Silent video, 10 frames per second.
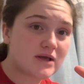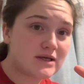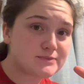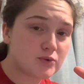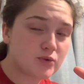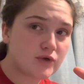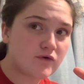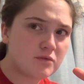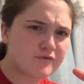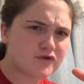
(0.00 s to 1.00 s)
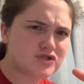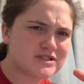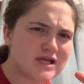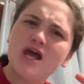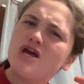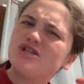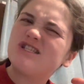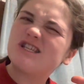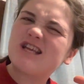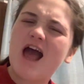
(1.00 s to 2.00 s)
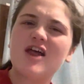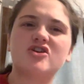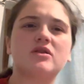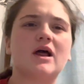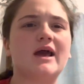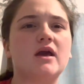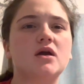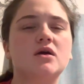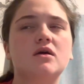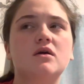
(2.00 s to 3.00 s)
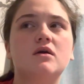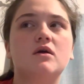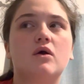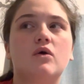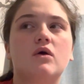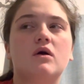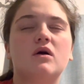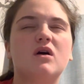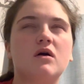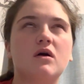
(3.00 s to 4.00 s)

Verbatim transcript: it gets pulled from you for just a, just a tad, you're like, wow.